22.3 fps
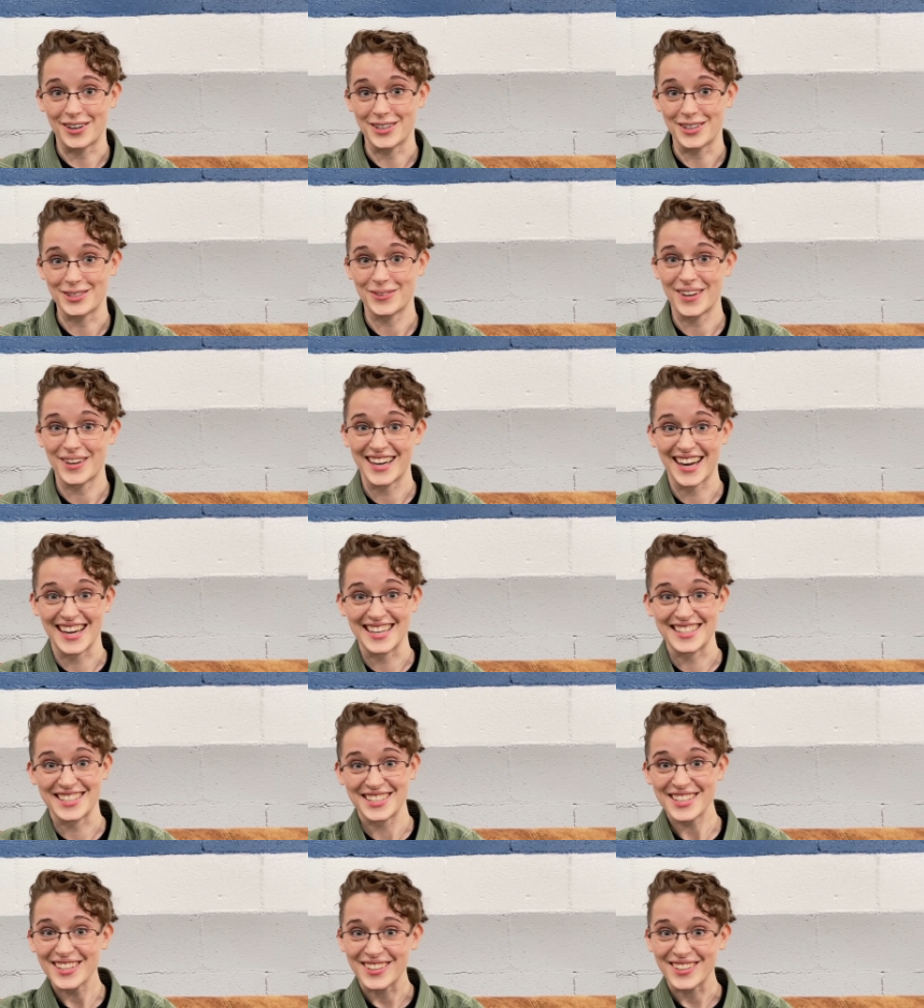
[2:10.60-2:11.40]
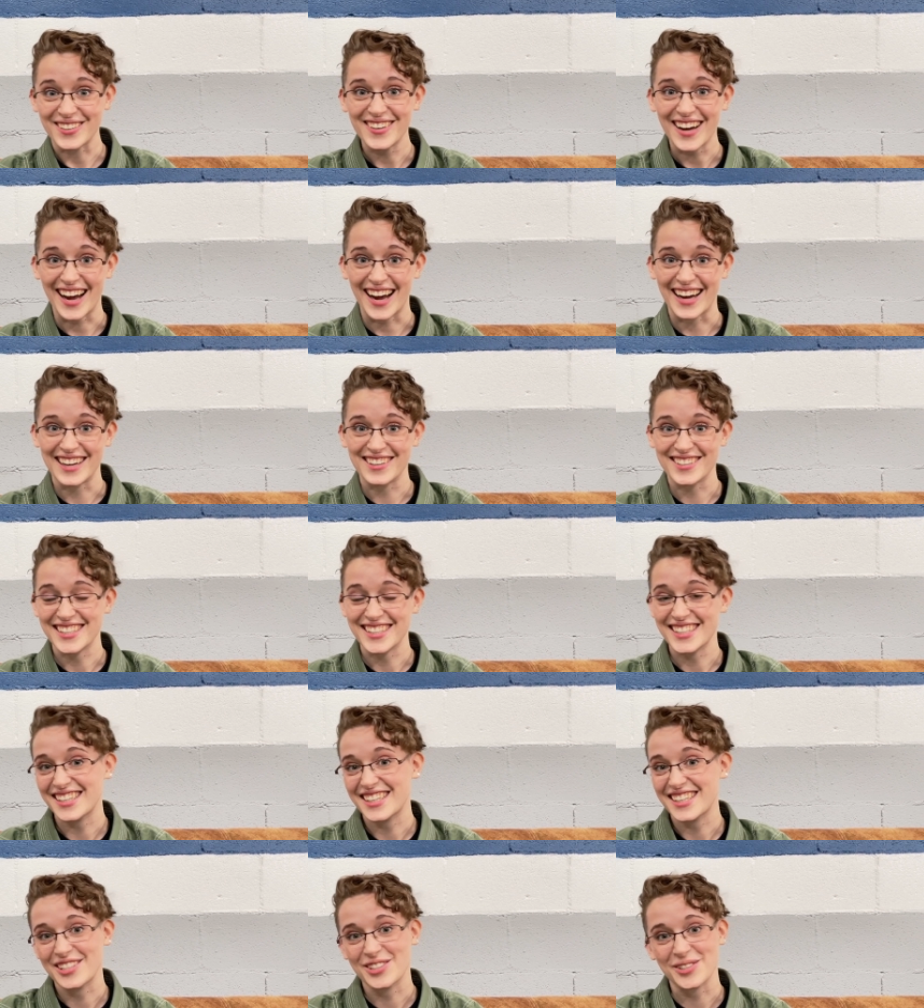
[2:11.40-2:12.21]
as what I do. I
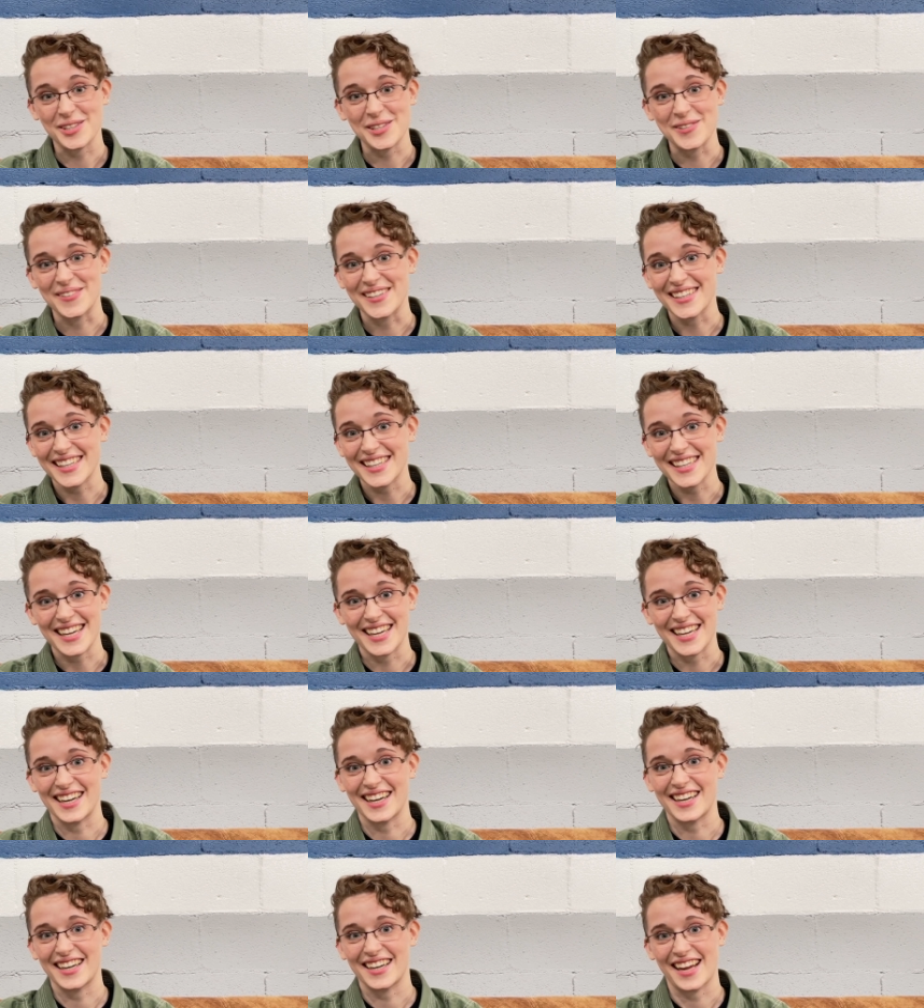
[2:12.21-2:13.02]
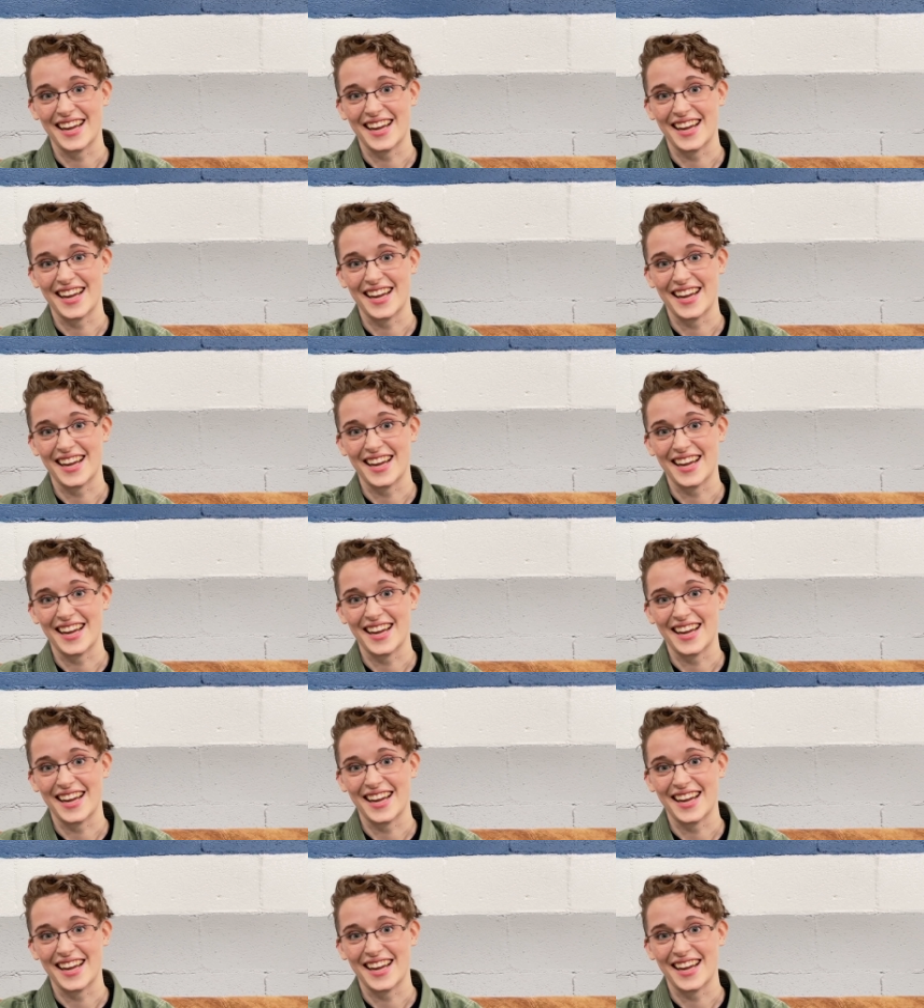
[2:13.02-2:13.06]
really enjoy working here.